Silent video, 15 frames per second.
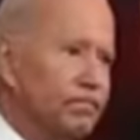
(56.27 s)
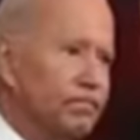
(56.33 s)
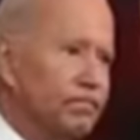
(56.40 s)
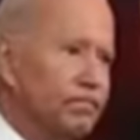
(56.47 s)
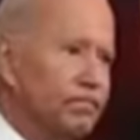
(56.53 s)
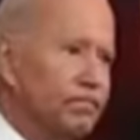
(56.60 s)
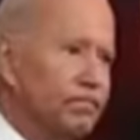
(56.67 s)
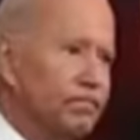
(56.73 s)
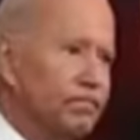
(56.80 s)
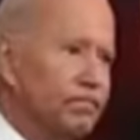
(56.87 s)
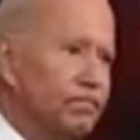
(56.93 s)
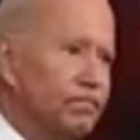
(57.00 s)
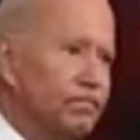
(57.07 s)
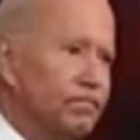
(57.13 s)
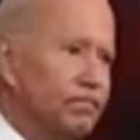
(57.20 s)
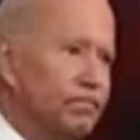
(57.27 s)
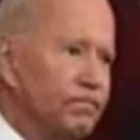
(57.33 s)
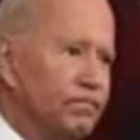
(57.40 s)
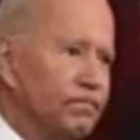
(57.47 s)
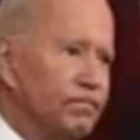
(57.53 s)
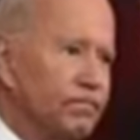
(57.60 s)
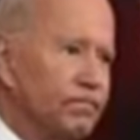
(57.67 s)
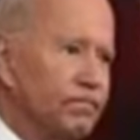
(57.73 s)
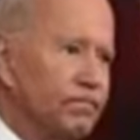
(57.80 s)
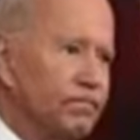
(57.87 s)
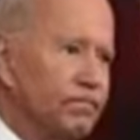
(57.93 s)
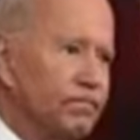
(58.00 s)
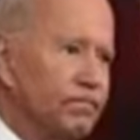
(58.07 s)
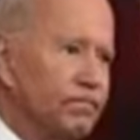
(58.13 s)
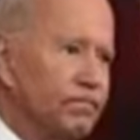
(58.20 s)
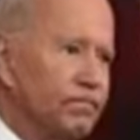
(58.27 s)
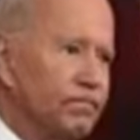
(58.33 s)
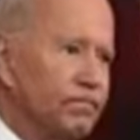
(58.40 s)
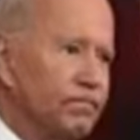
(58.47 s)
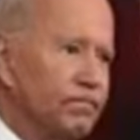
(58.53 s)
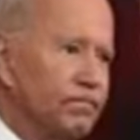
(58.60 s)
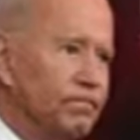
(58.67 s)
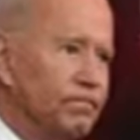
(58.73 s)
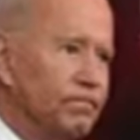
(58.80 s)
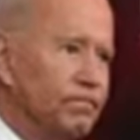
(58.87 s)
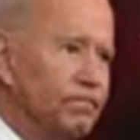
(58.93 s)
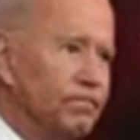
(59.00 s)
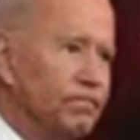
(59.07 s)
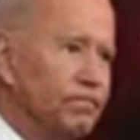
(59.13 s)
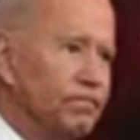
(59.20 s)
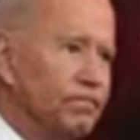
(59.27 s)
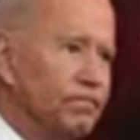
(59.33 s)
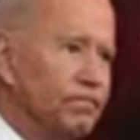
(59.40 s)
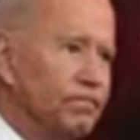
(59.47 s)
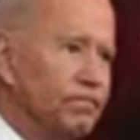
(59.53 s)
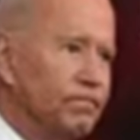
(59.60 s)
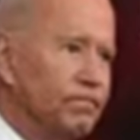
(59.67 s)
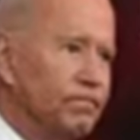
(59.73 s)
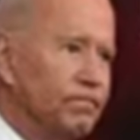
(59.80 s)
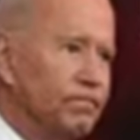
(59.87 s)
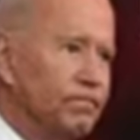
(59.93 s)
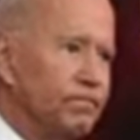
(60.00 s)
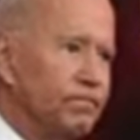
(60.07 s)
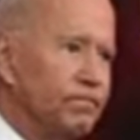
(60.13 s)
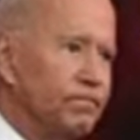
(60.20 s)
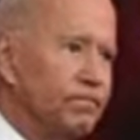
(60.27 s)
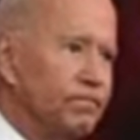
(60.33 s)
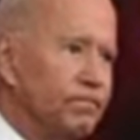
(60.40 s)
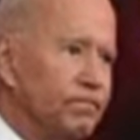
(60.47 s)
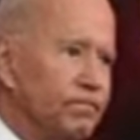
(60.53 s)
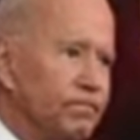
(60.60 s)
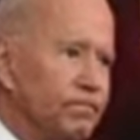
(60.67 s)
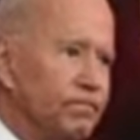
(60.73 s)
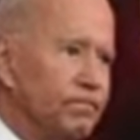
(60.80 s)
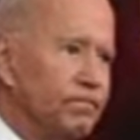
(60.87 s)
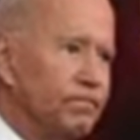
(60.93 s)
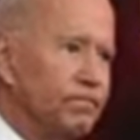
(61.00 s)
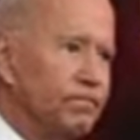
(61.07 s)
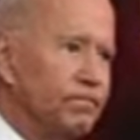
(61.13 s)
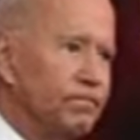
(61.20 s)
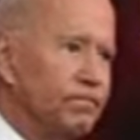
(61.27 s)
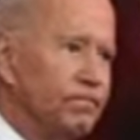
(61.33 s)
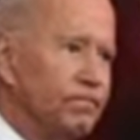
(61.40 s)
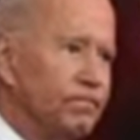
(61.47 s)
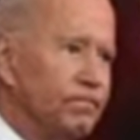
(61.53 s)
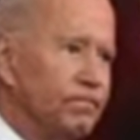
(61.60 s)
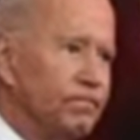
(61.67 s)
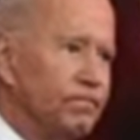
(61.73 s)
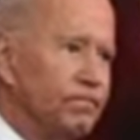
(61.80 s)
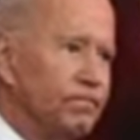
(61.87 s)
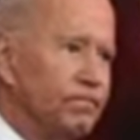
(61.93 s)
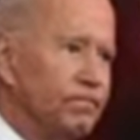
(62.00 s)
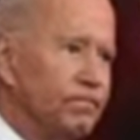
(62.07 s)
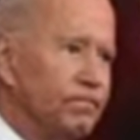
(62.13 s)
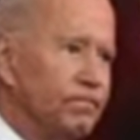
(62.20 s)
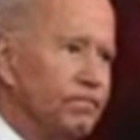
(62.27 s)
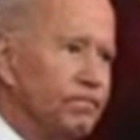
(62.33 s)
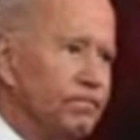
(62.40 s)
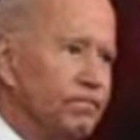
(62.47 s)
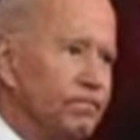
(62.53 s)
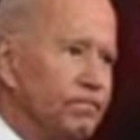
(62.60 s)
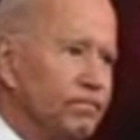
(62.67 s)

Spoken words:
[no speech]